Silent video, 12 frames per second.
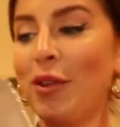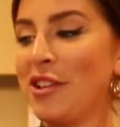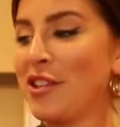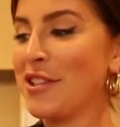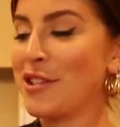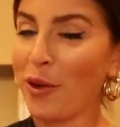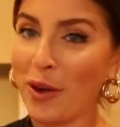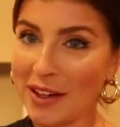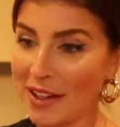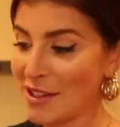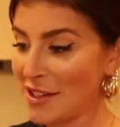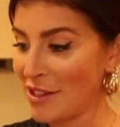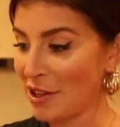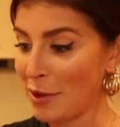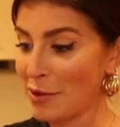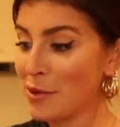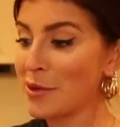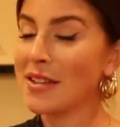which is so unnecessary.
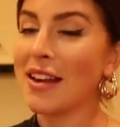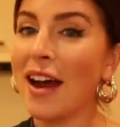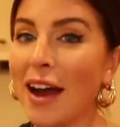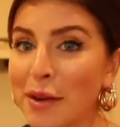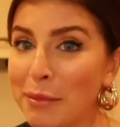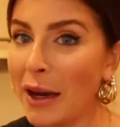This was nine